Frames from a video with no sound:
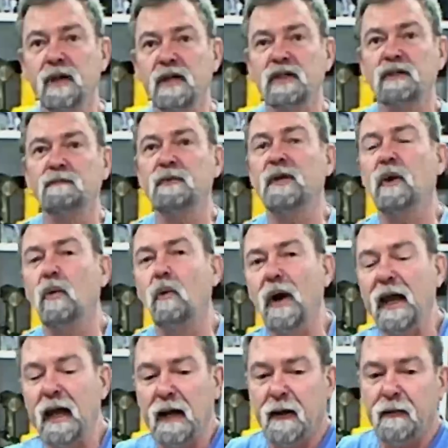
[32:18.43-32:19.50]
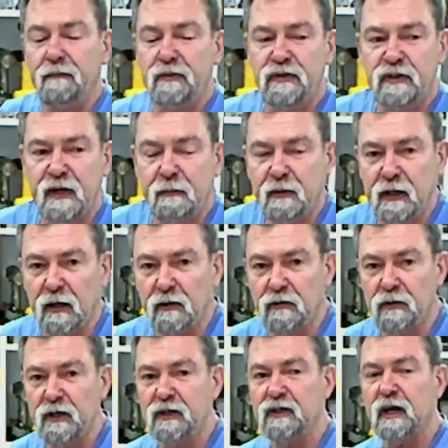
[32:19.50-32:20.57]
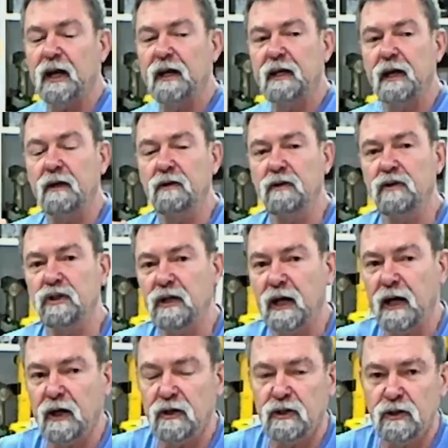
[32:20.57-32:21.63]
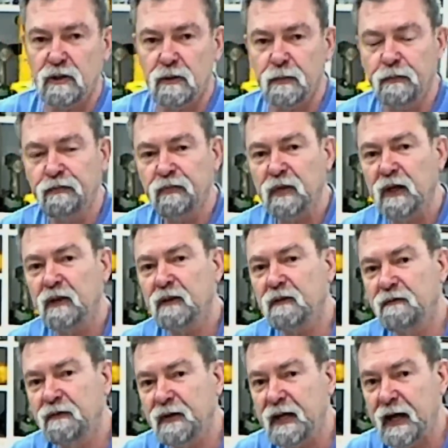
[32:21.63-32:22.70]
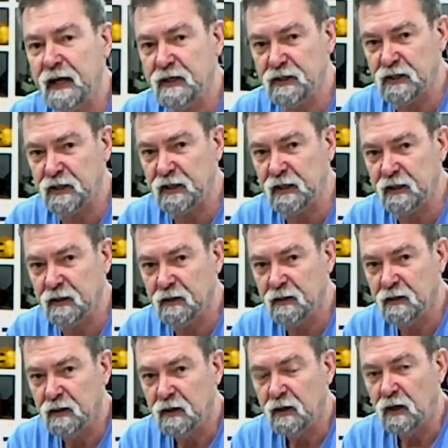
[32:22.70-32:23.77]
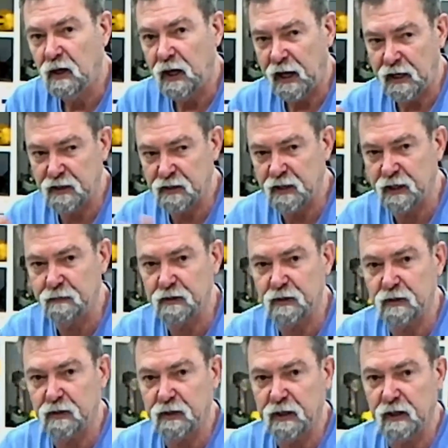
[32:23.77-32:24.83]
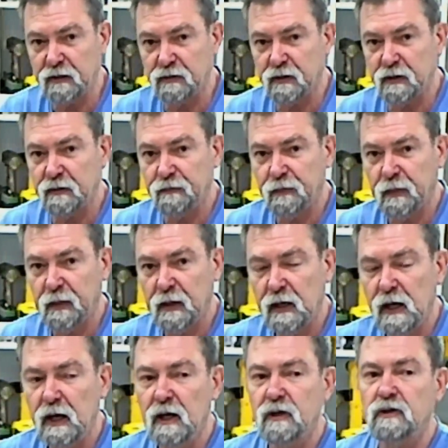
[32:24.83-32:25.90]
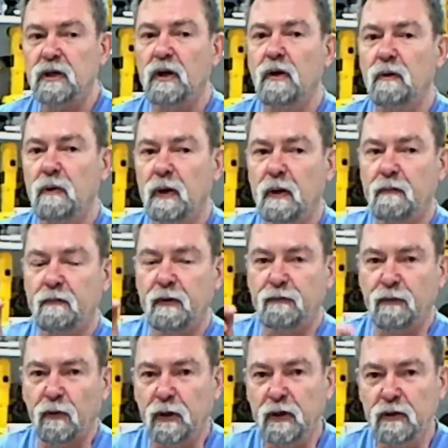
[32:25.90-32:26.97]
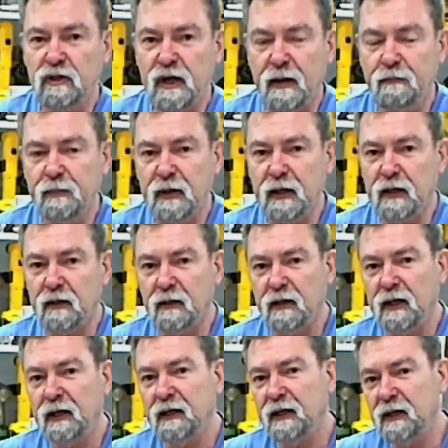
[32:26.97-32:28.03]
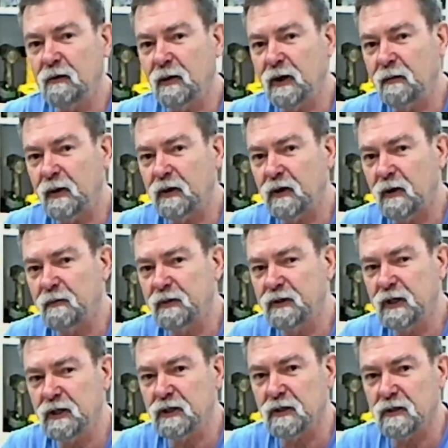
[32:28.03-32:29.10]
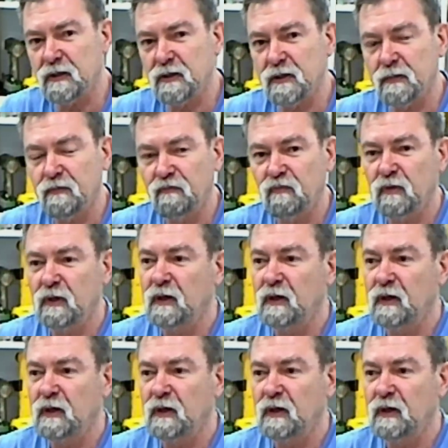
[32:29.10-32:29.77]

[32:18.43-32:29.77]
must be aware some countries are going to charge you the VAT as it comes into the country. So before you jump in and enter one of my competitions,